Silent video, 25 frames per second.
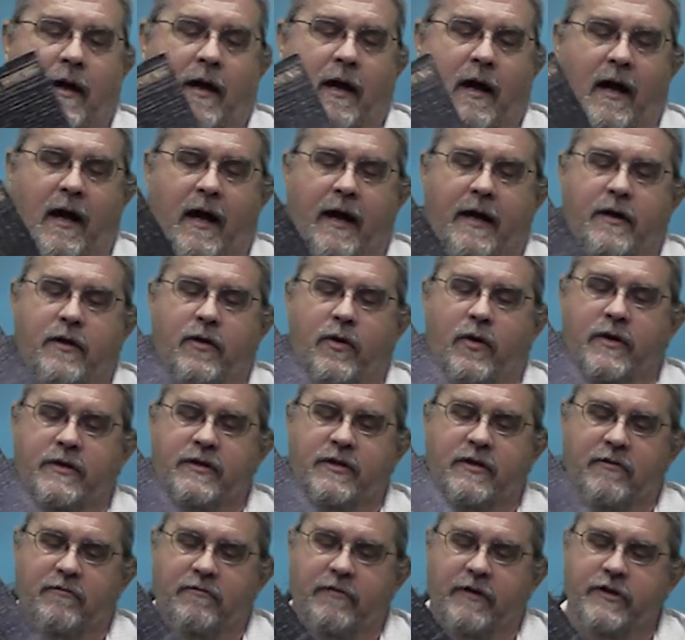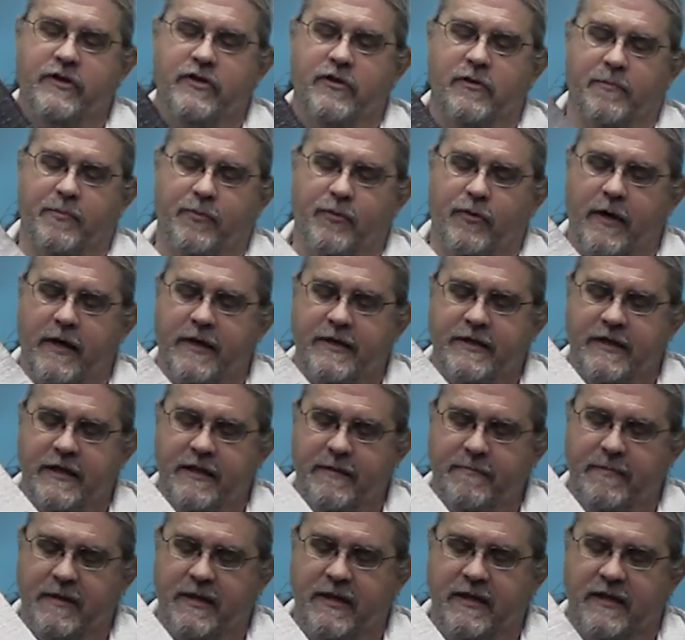I know it's an original
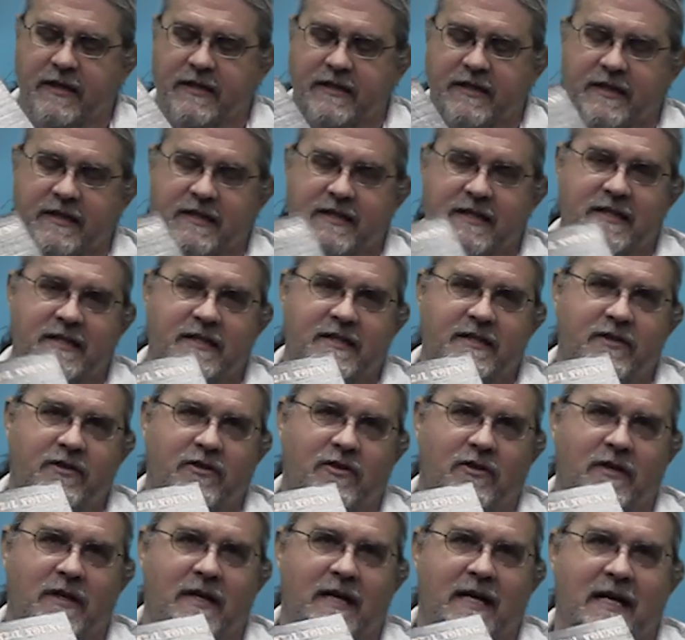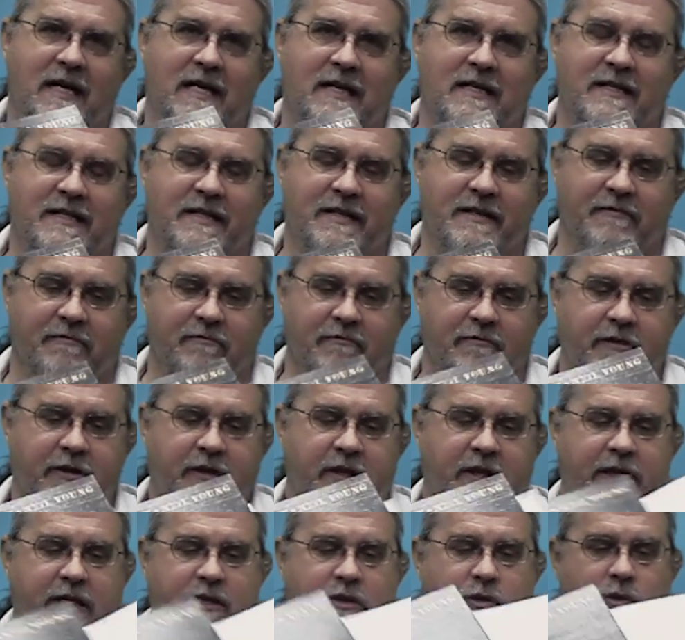pressing because it still has the
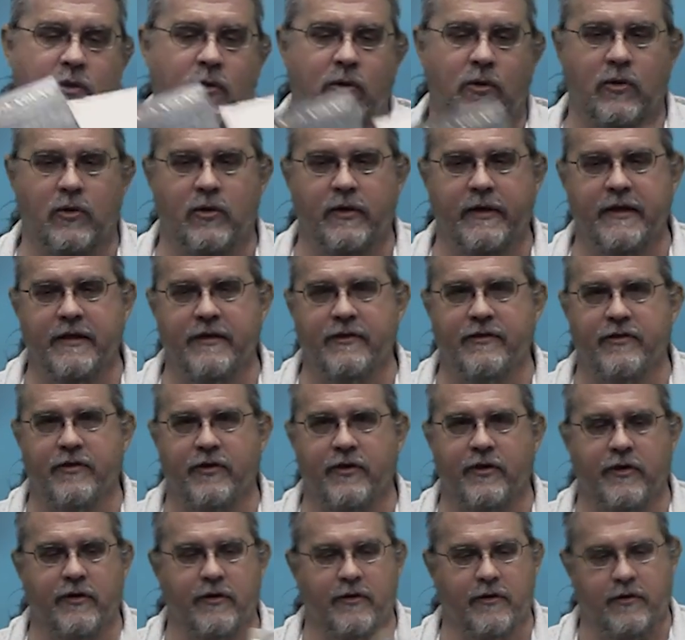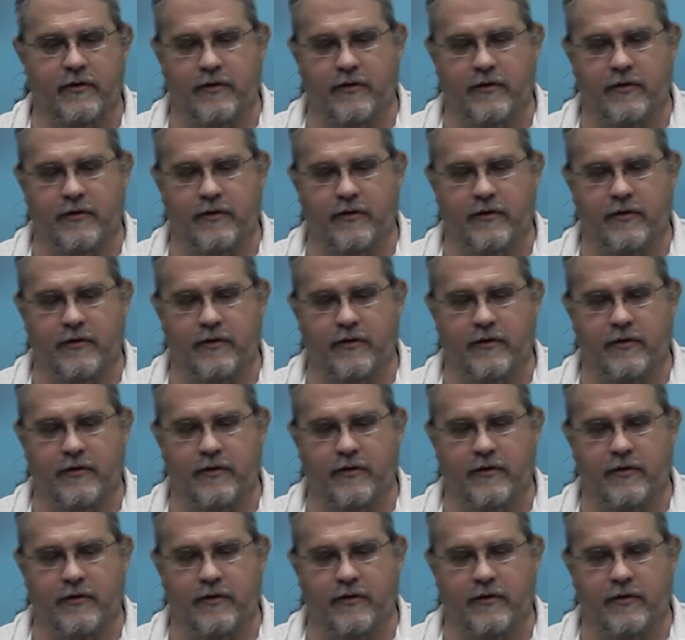really cool insert